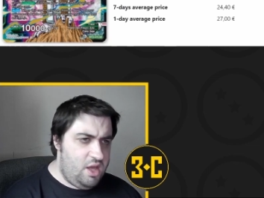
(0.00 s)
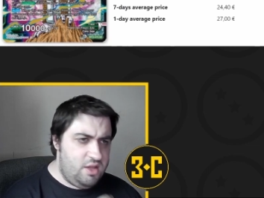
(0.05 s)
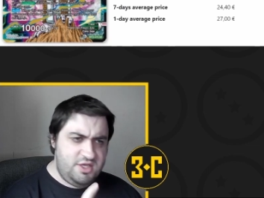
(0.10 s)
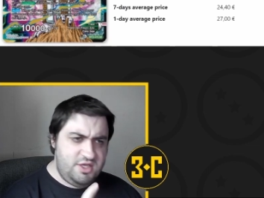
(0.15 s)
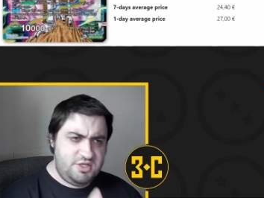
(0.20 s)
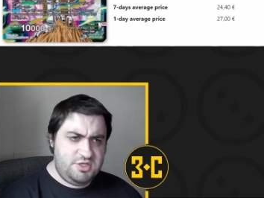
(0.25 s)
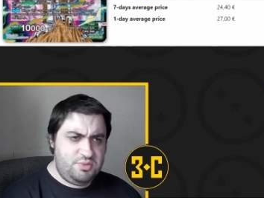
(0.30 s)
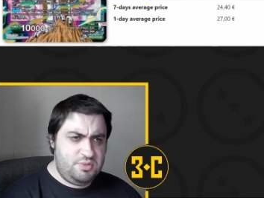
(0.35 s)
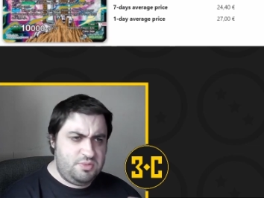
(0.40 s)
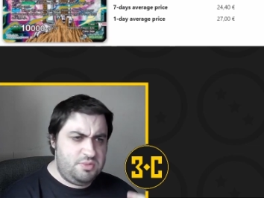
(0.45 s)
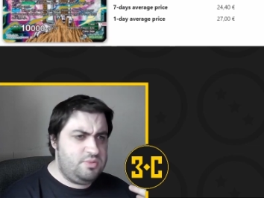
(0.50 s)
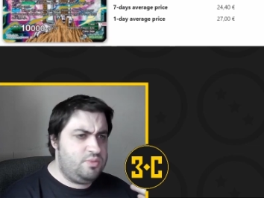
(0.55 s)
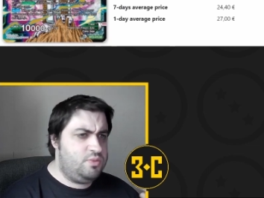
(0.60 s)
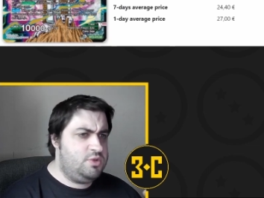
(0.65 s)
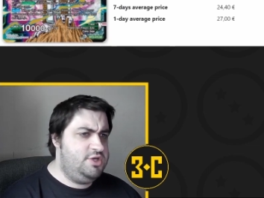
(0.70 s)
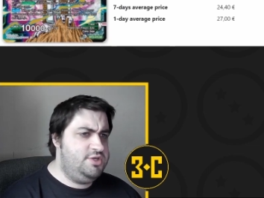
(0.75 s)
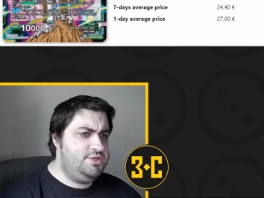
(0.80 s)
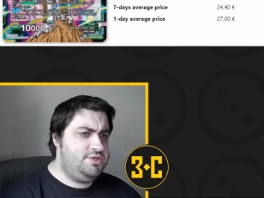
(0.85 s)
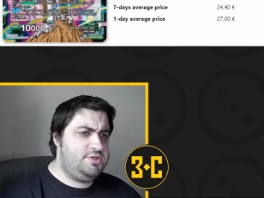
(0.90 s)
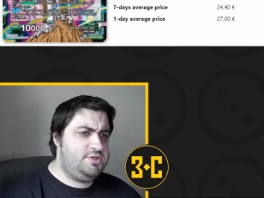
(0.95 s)
This
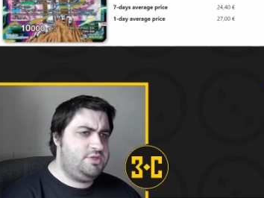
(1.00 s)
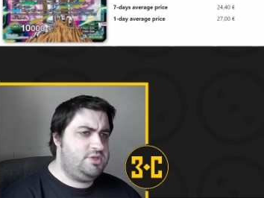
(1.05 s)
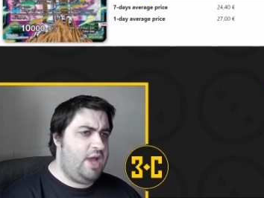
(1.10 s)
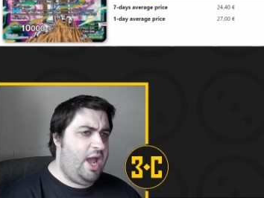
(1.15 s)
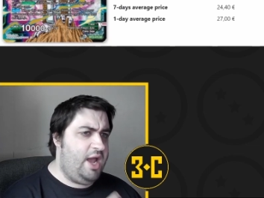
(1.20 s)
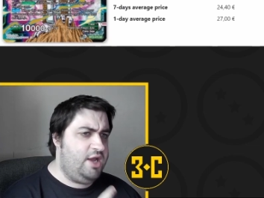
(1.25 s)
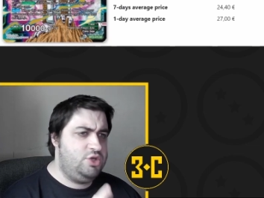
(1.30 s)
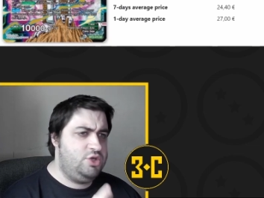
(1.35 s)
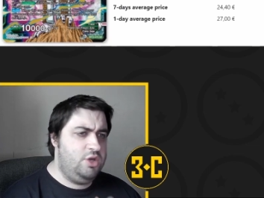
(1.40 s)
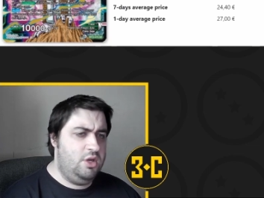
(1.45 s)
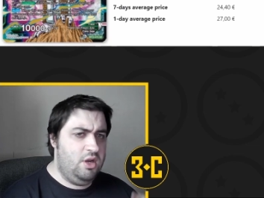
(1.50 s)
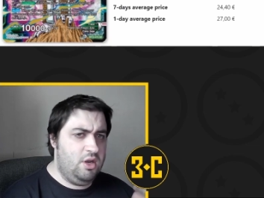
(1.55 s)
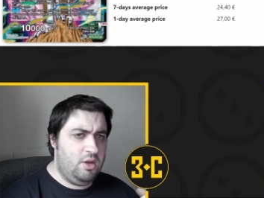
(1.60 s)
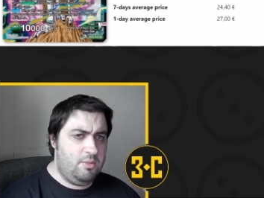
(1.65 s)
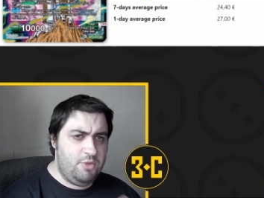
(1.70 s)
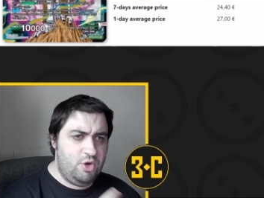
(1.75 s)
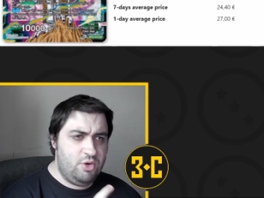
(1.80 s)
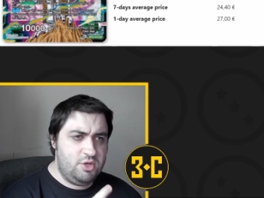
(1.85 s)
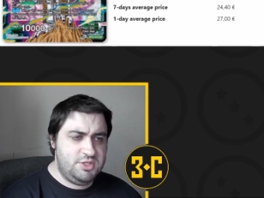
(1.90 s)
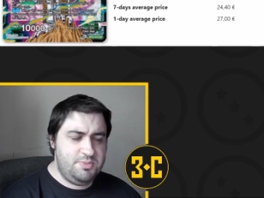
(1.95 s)
was actually a
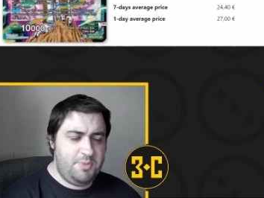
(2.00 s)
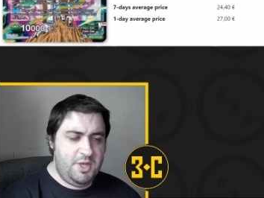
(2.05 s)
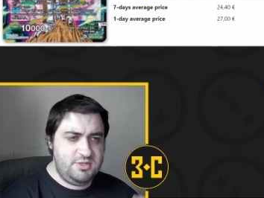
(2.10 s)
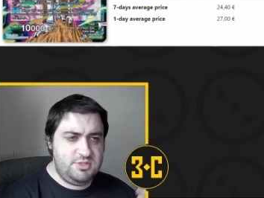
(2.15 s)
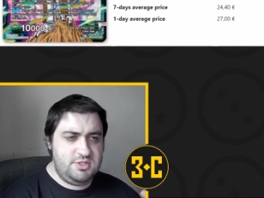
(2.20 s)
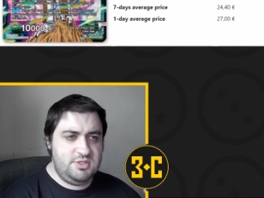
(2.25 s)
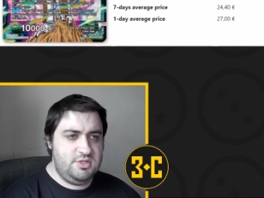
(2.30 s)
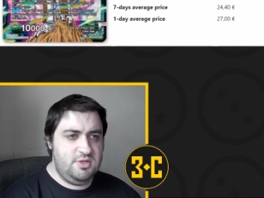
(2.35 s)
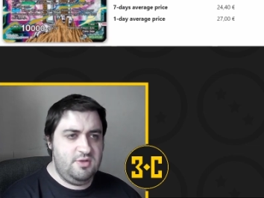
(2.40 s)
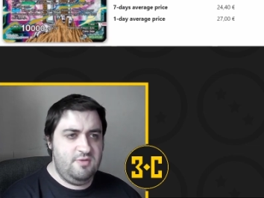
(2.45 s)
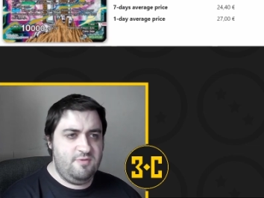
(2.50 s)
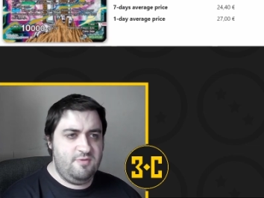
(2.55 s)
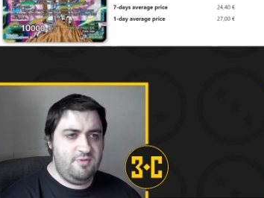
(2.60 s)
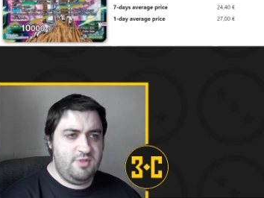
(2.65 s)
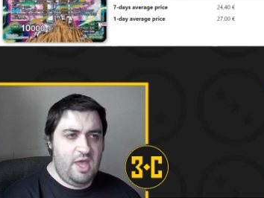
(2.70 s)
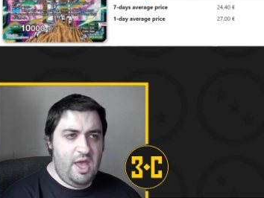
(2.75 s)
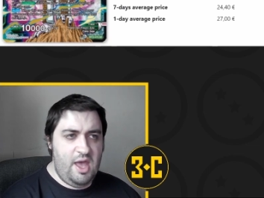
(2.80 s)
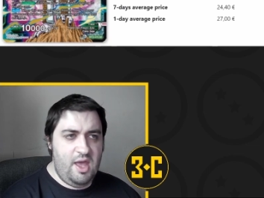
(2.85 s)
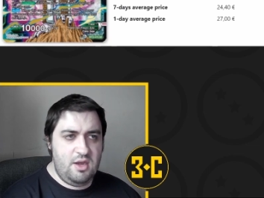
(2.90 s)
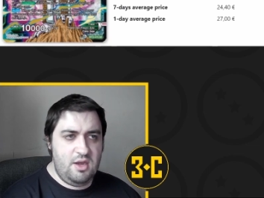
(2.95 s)
lot more expensive
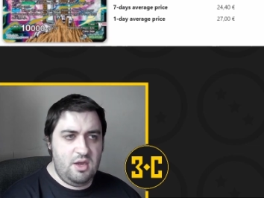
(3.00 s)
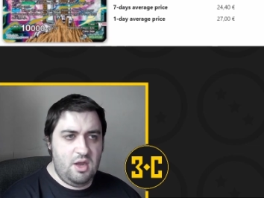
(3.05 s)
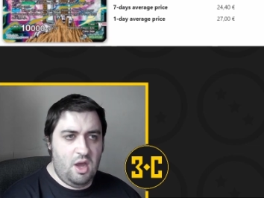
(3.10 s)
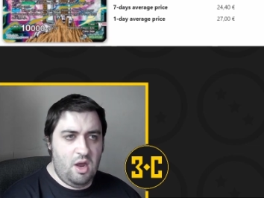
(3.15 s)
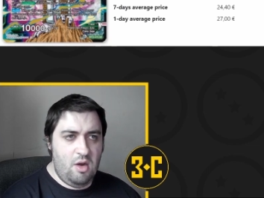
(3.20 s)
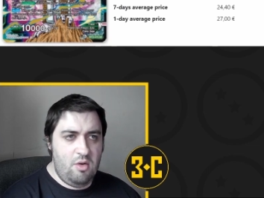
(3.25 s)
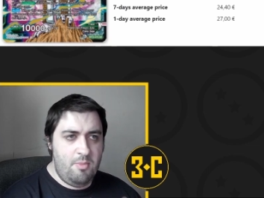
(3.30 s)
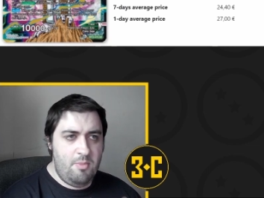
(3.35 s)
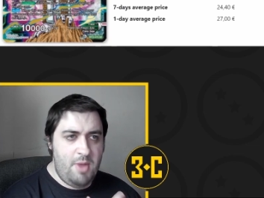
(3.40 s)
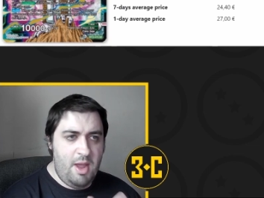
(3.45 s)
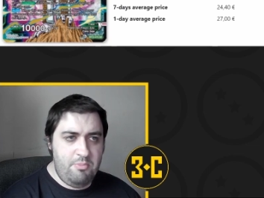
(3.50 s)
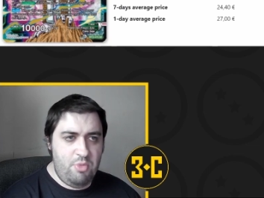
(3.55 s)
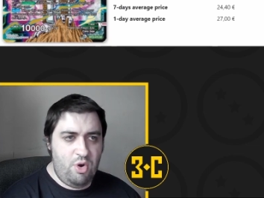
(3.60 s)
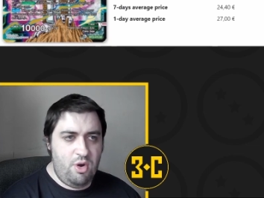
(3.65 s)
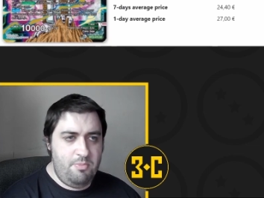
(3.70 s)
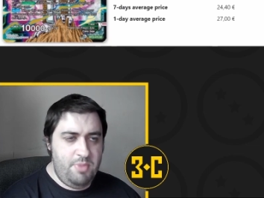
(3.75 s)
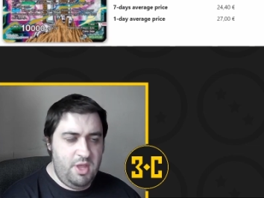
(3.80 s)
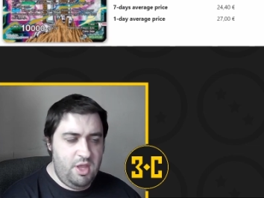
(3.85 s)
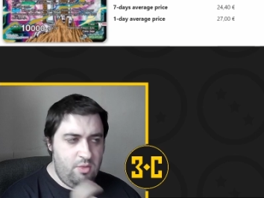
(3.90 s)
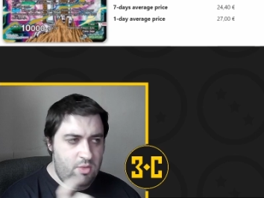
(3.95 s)
than I remember
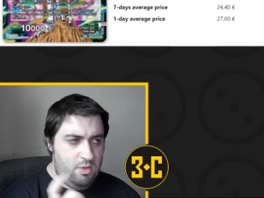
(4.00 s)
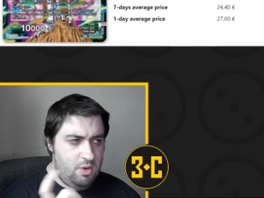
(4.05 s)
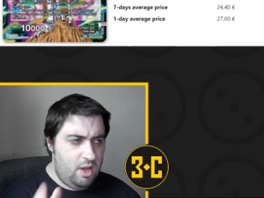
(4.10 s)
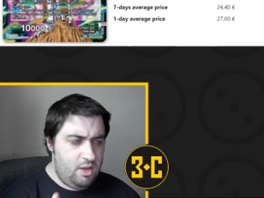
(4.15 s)
it being.